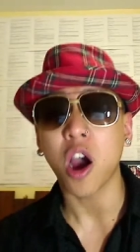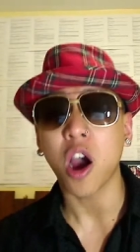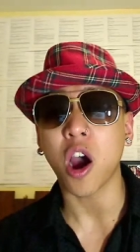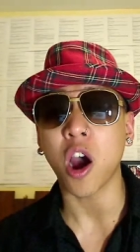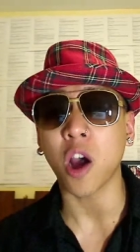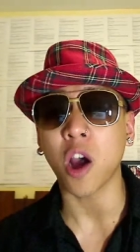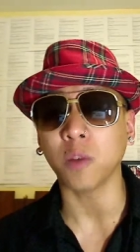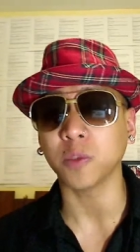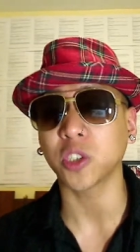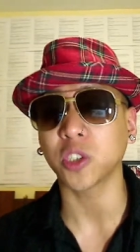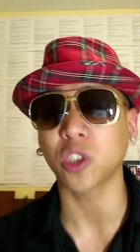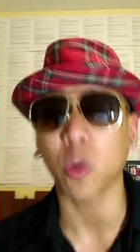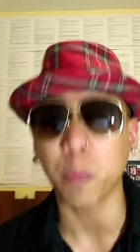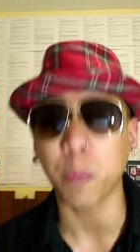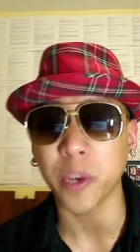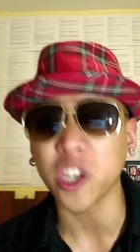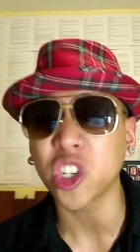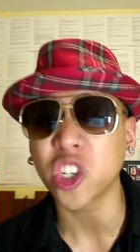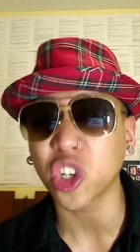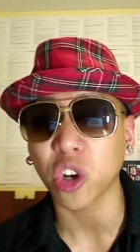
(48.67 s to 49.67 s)
Um, so
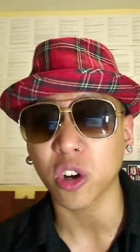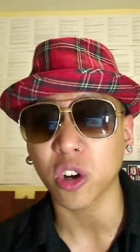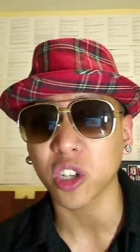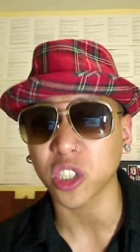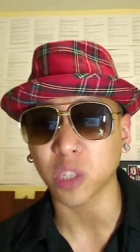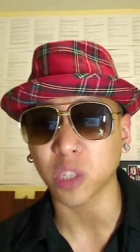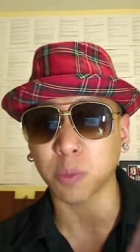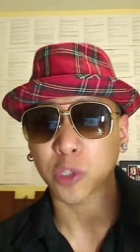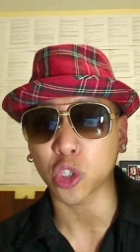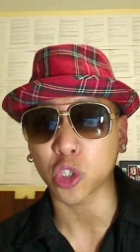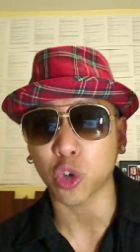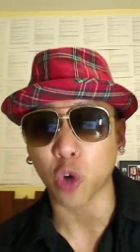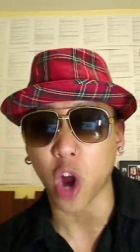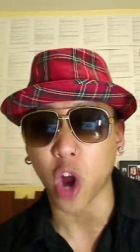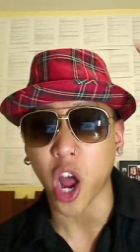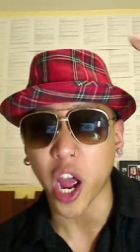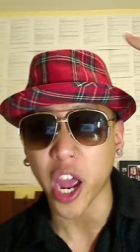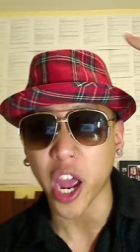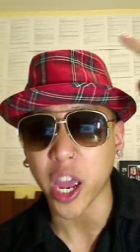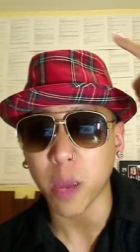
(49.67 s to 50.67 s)
be sure to
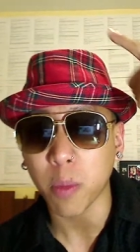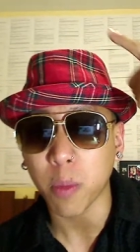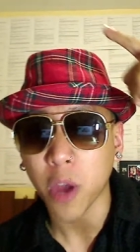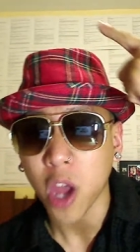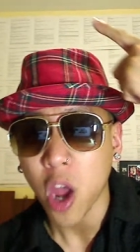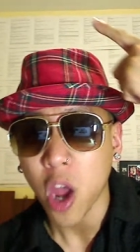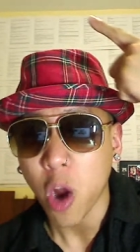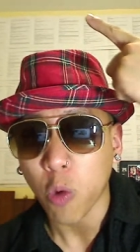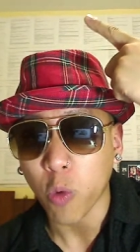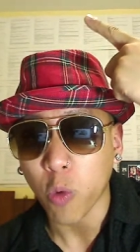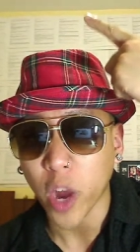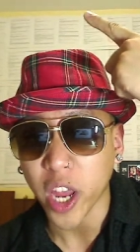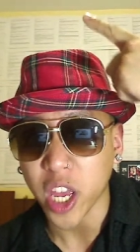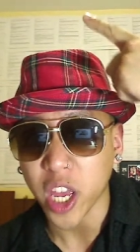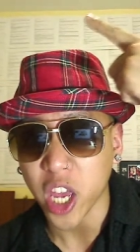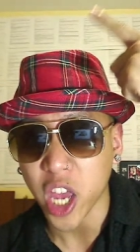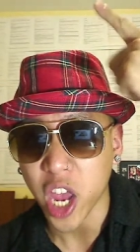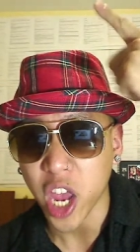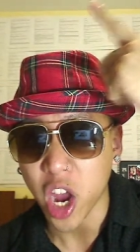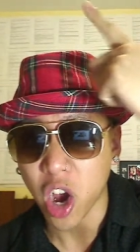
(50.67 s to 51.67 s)
subscribe
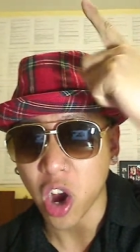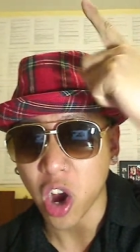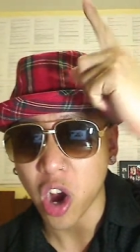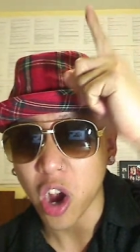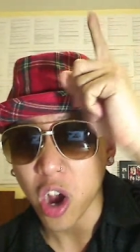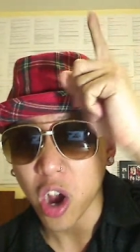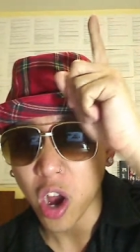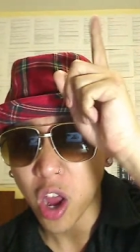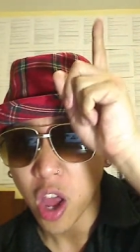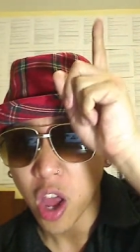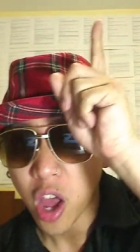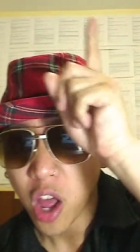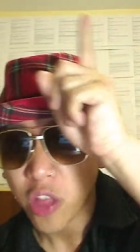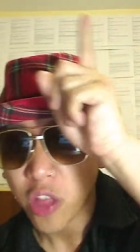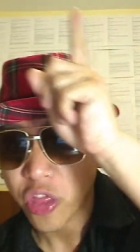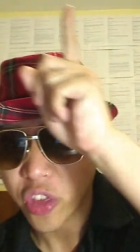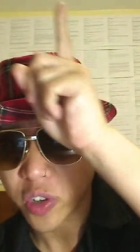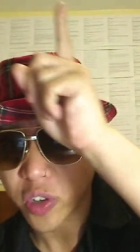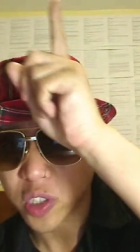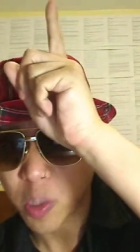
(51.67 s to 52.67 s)
right here.
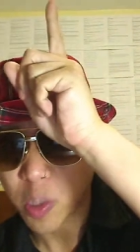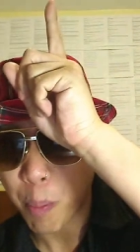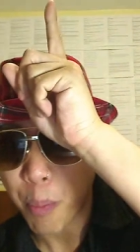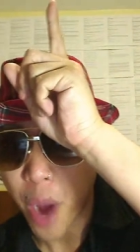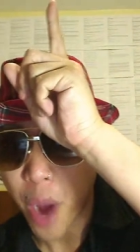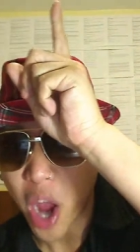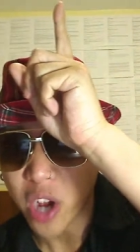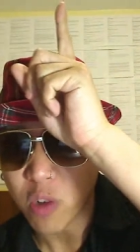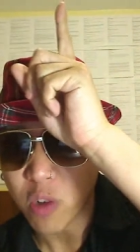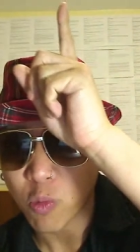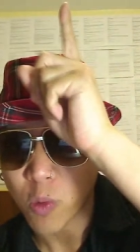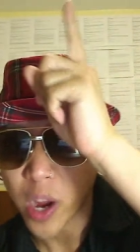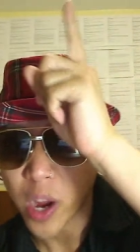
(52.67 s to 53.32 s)
There's a button